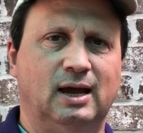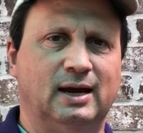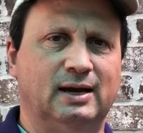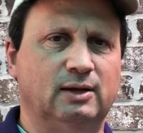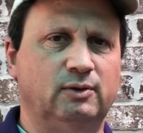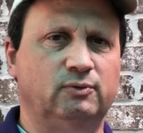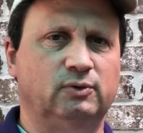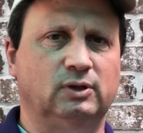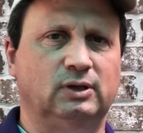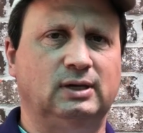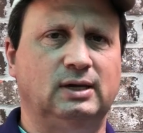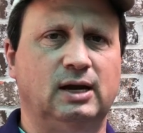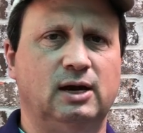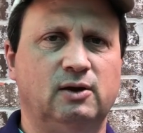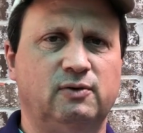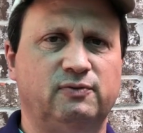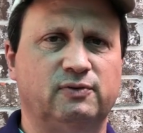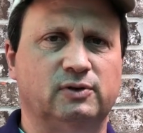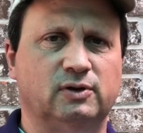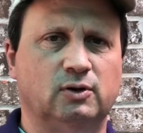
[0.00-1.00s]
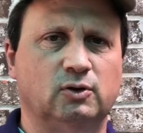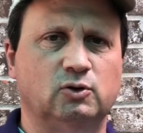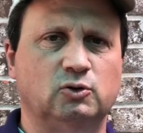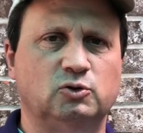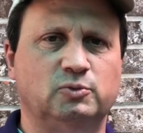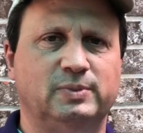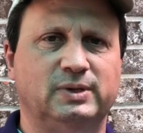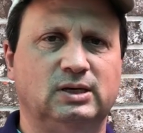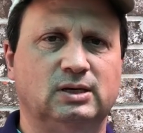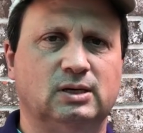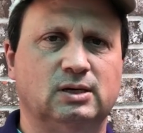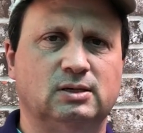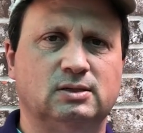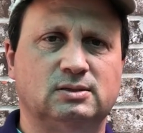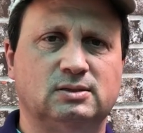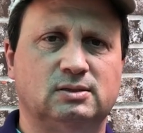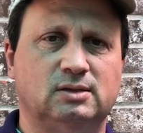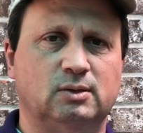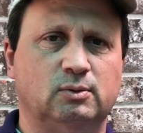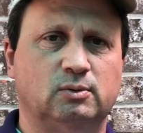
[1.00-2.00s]
I didn't really care for those
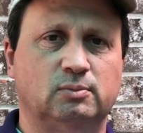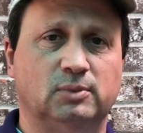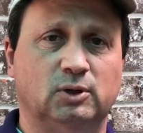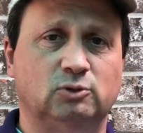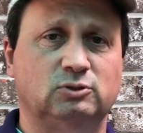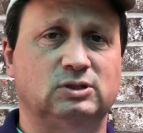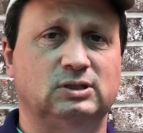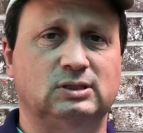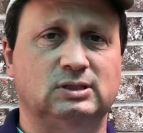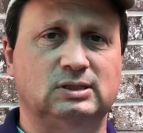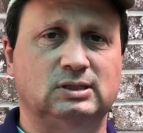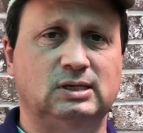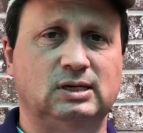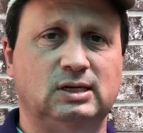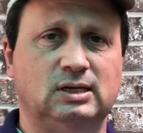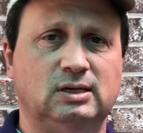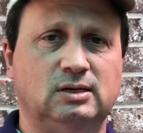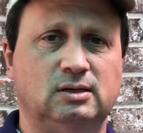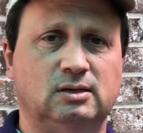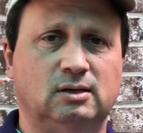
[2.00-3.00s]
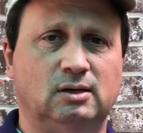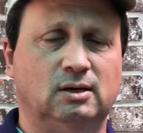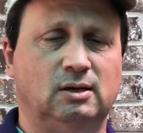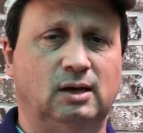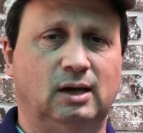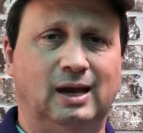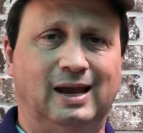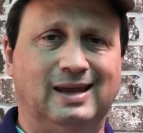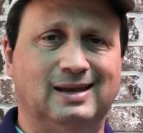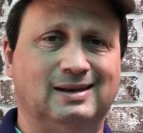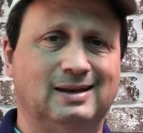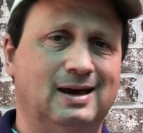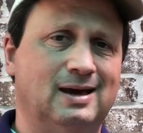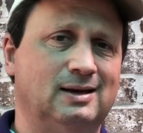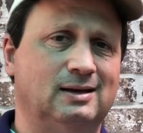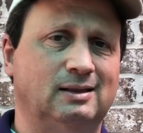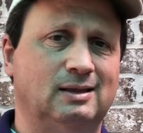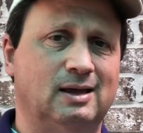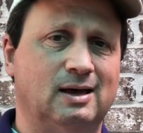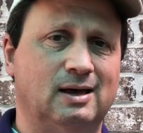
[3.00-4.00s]
because they were mostly seed and not
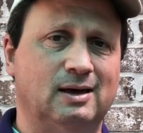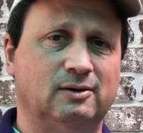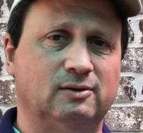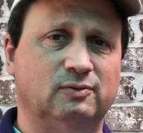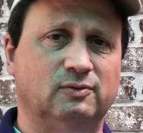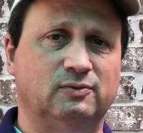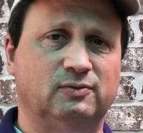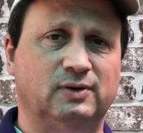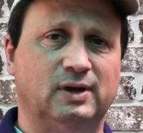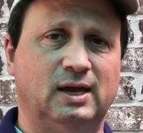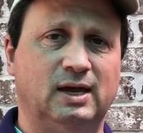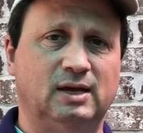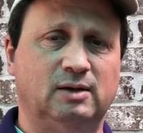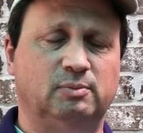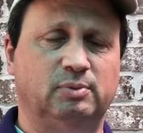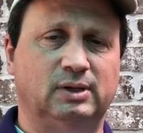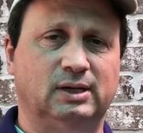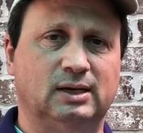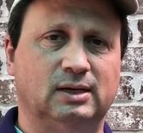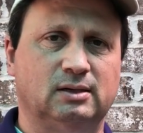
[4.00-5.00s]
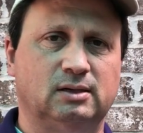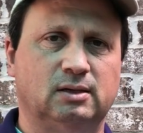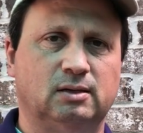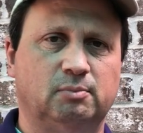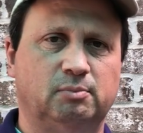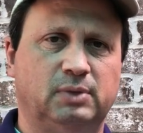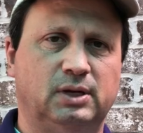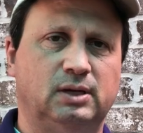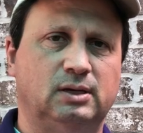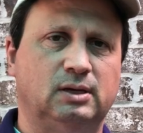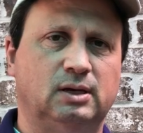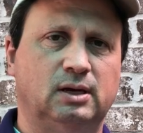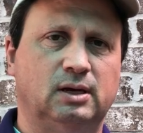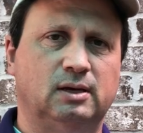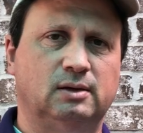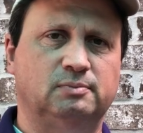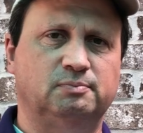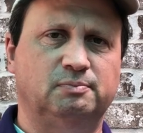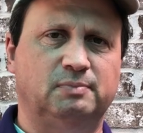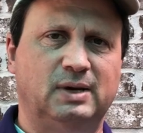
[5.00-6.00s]
a lot of eggplant. But
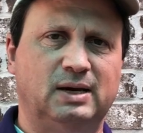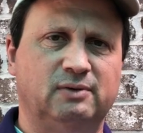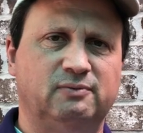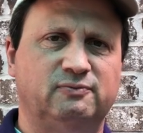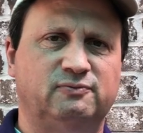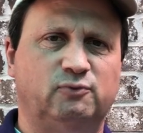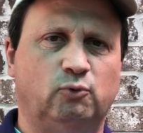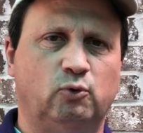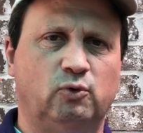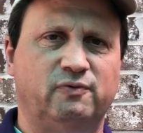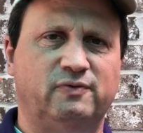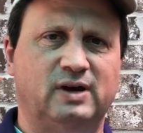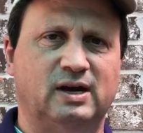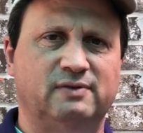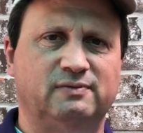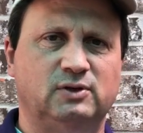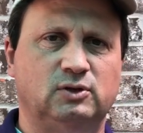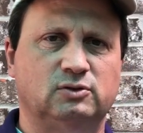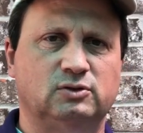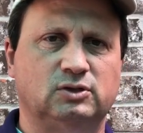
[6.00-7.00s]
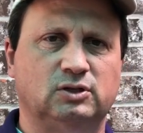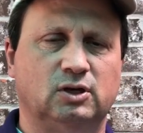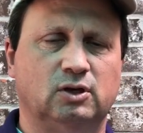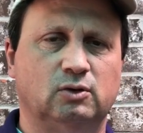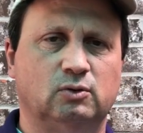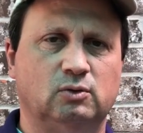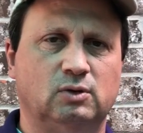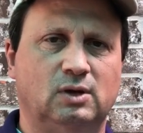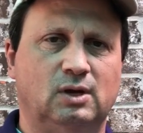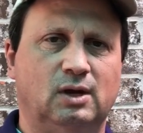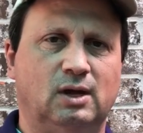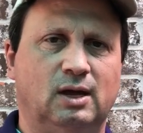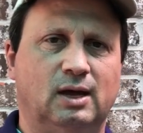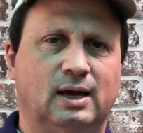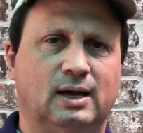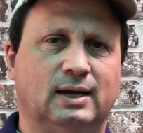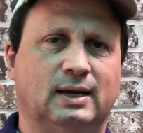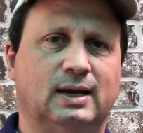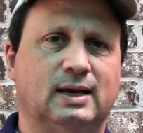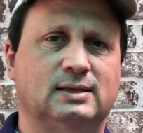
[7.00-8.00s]
about 4 or 5 years ago,
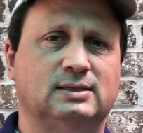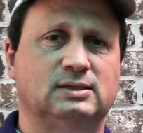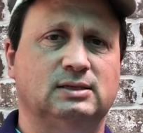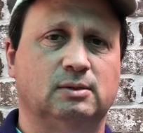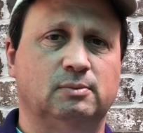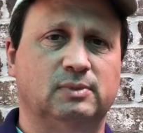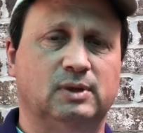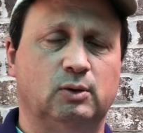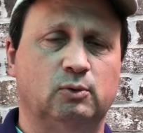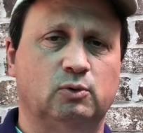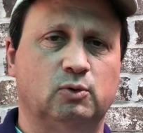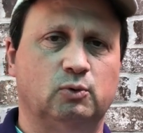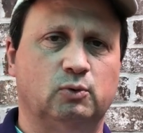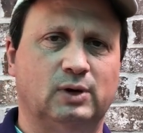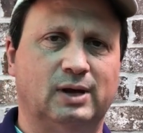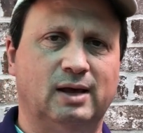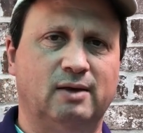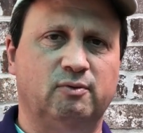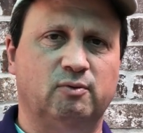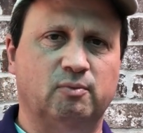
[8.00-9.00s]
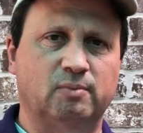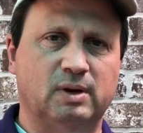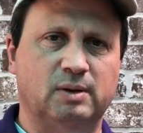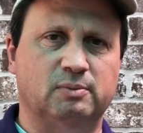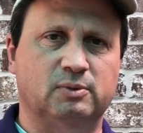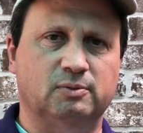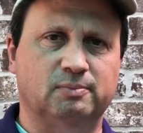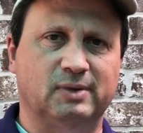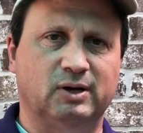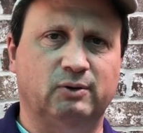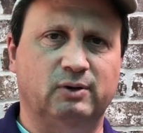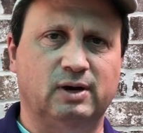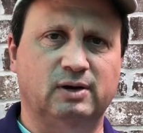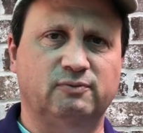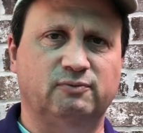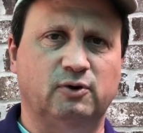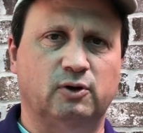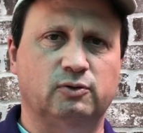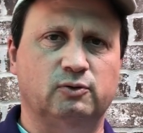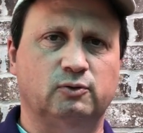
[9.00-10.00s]
I got some that were what I remembered my
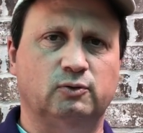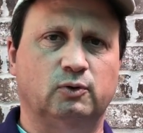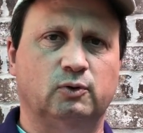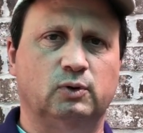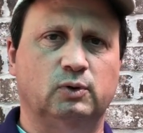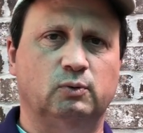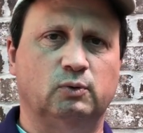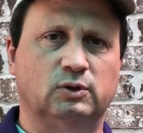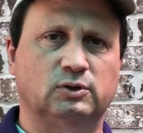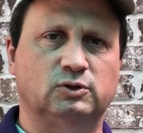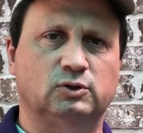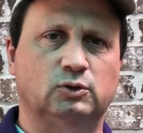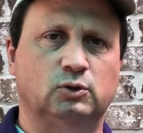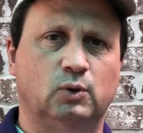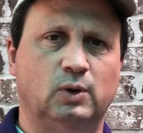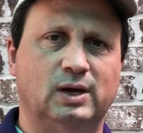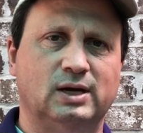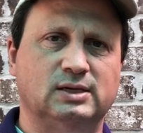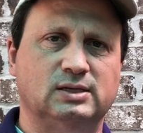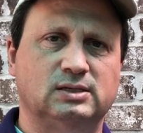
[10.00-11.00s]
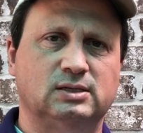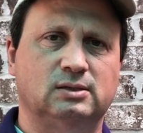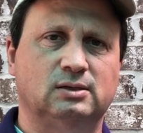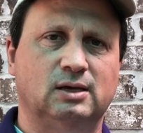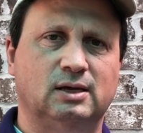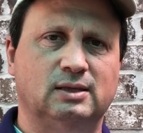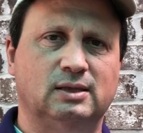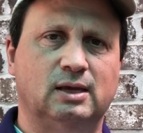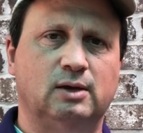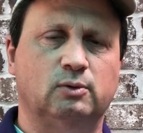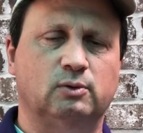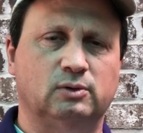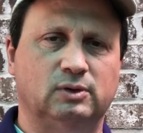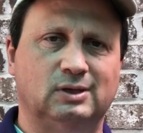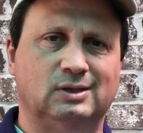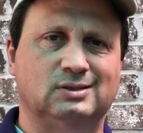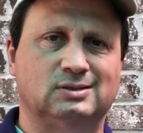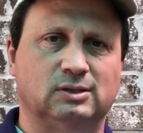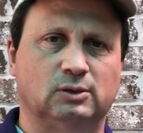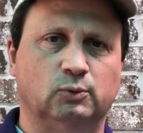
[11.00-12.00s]
grandfather growing once or twice, and they were
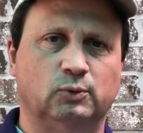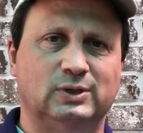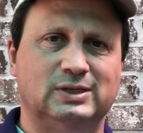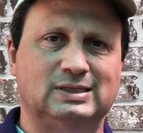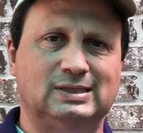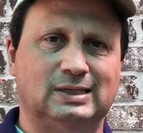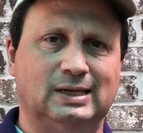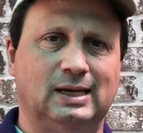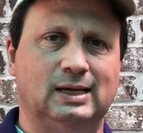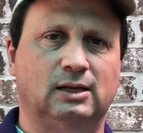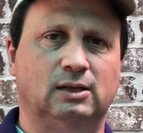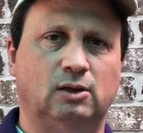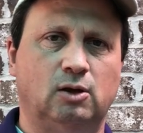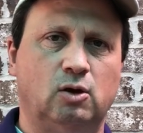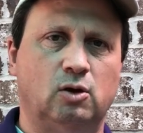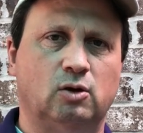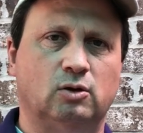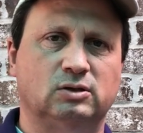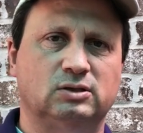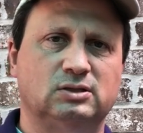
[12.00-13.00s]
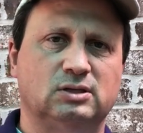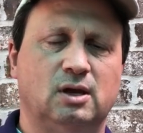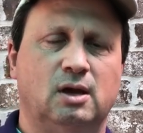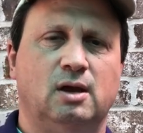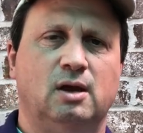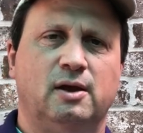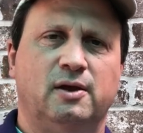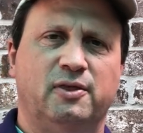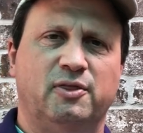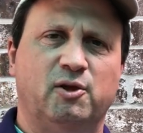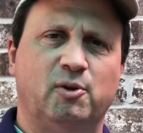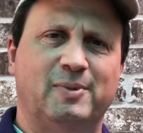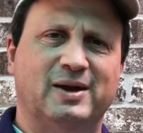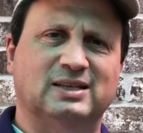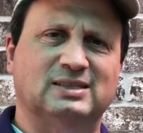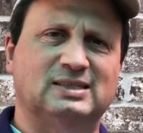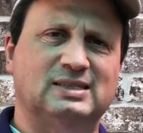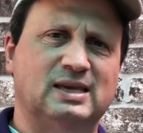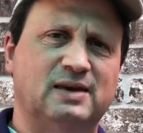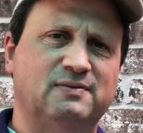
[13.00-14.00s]
these Louisiana Longs. They're about
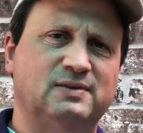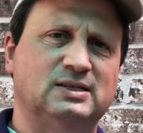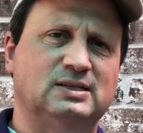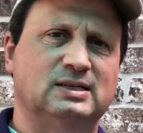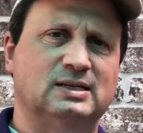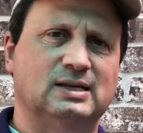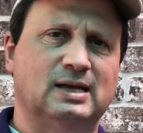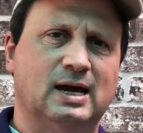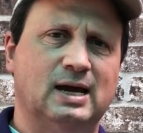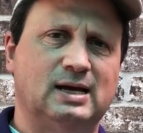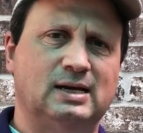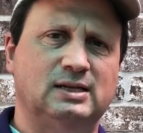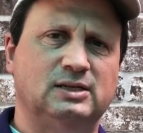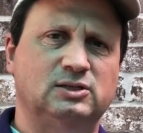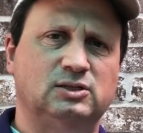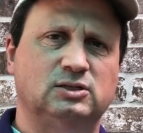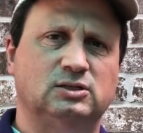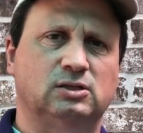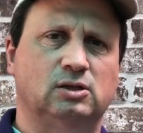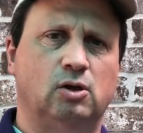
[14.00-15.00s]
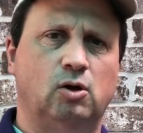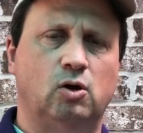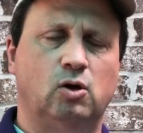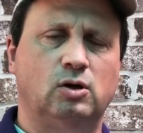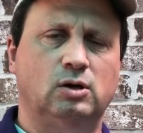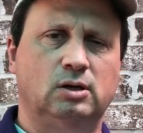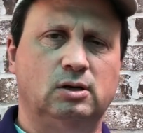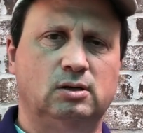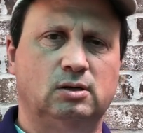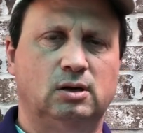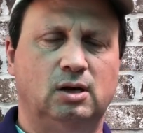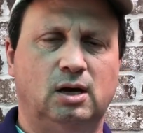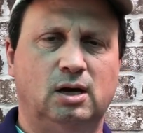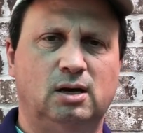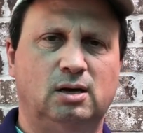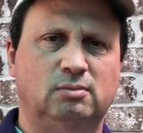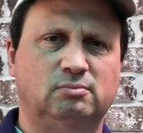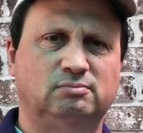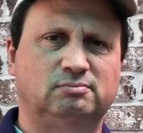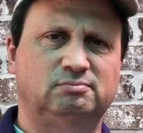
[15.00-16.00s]
7 to 9 inches long.
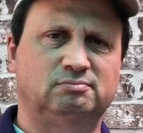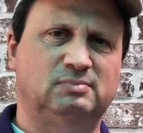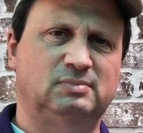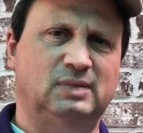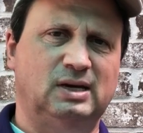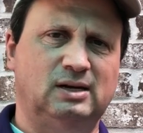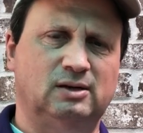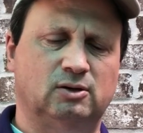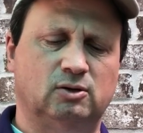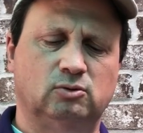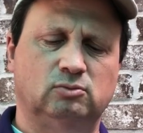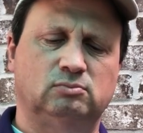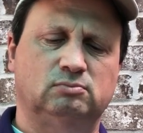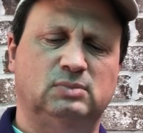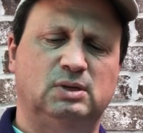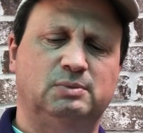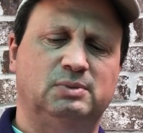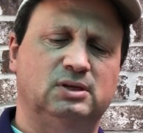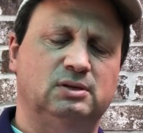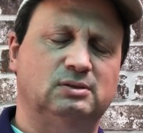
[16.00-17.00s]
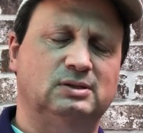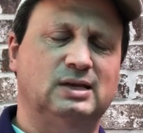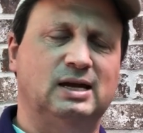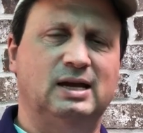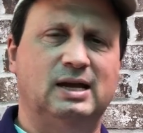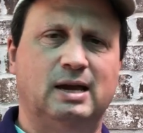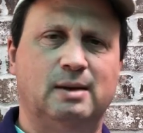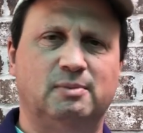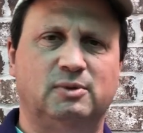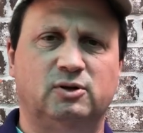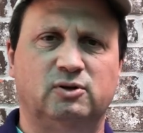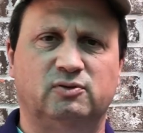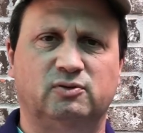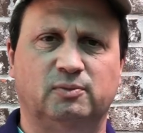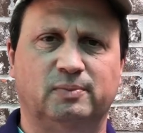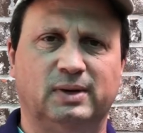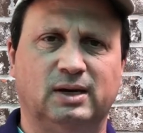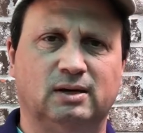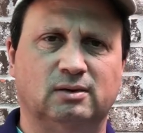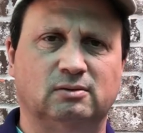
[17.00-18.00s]
I don't know, maybe a diameter of
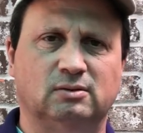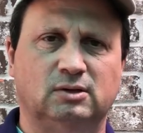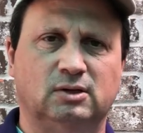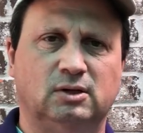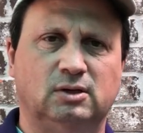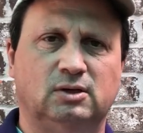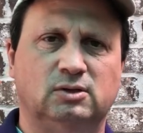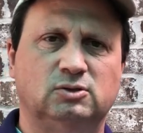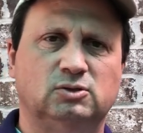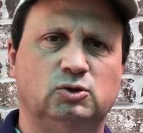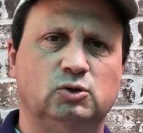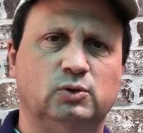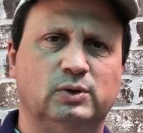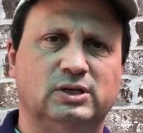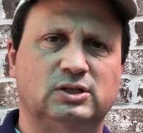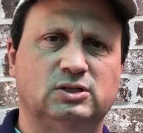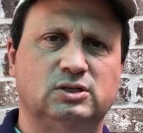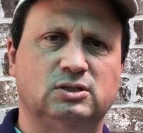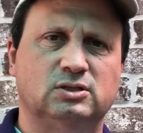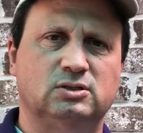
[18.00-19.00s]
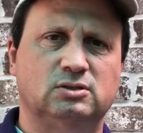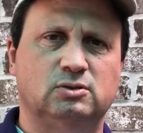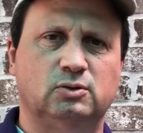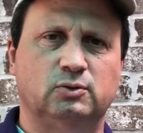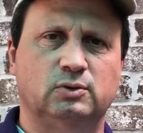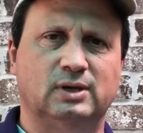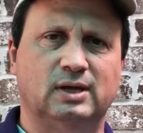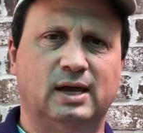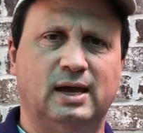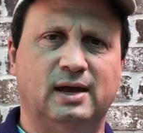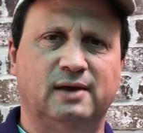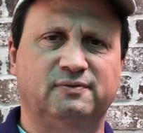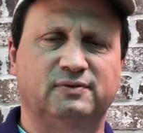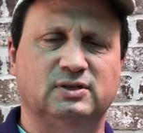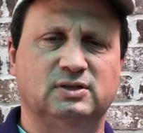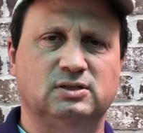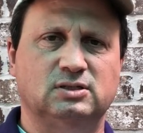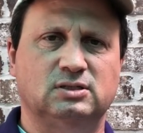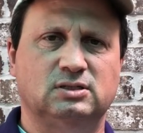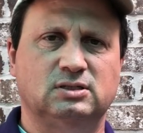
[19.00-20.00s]
about 2 inches, 2.5
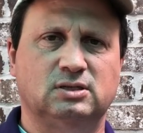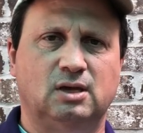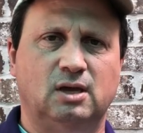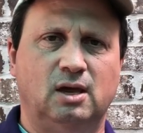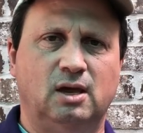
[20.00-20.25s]
inches.